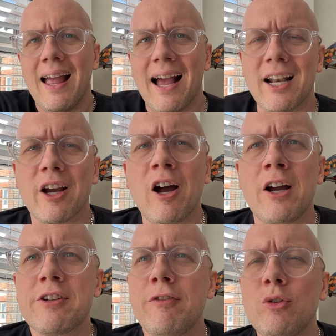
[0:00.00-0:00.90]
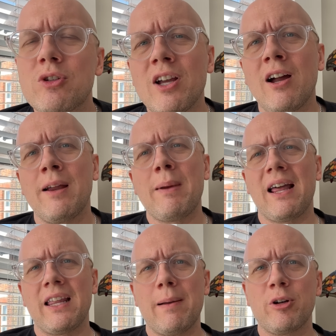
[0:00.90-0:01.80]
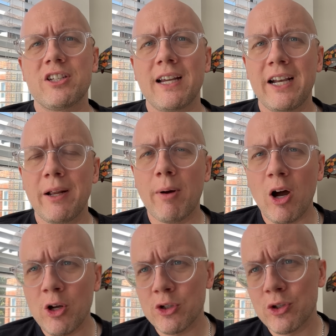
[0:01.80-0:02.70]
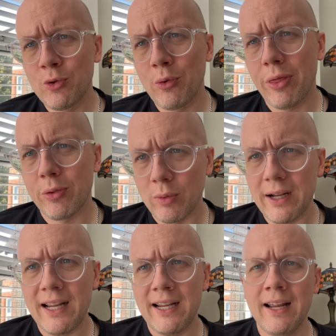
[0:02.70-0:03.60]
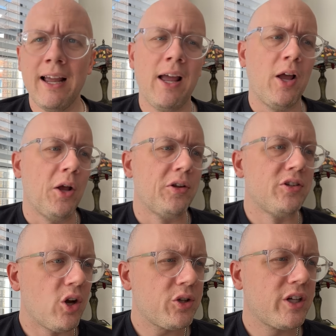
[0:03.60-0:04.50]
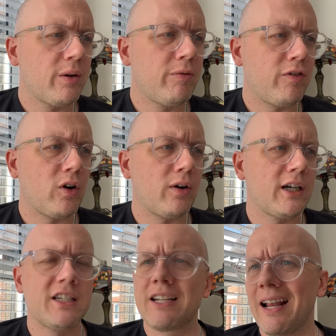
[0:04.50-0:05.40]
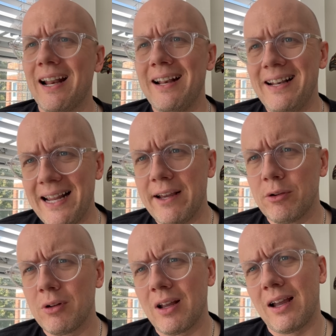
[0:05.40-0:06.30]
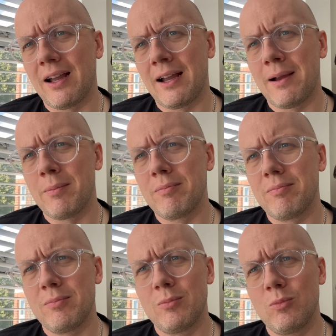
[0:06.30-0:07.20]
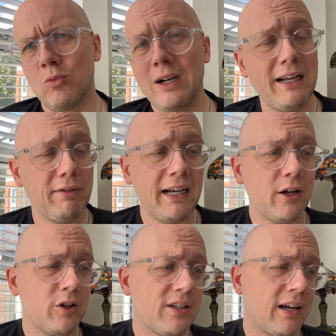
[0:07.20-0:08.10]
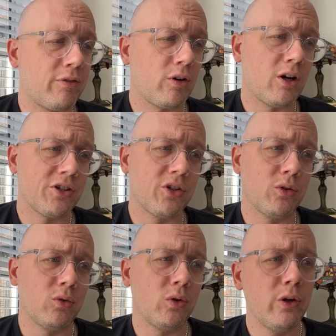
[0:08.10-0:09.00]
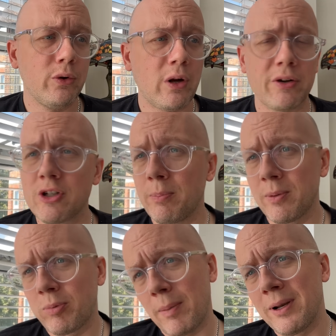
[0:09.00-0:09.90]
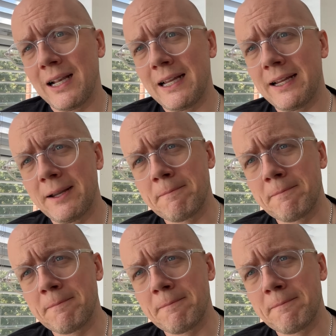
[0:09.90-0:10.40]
Hello guys, full time at the Emirates Stadium, Arsenal 3, Nottingham Forest 0. Really good day for Arsenal, who go top of the Premier League.